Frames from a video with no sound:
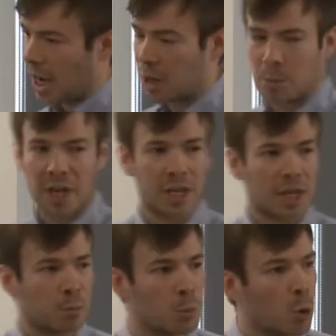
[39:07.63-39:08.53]
and make
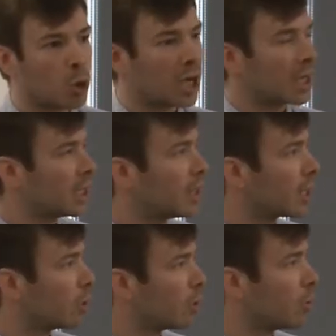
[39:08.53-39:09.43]
it more likely the
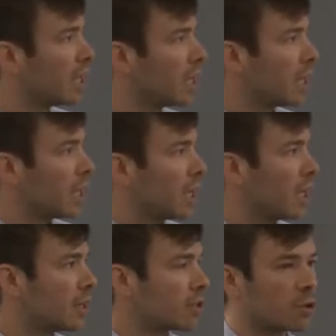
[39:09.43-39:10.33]
economy
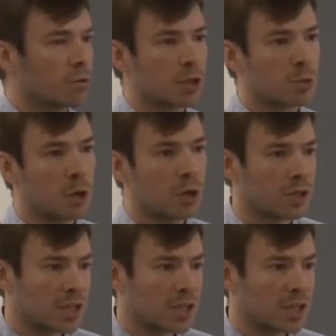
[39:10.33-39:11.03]
is going to respond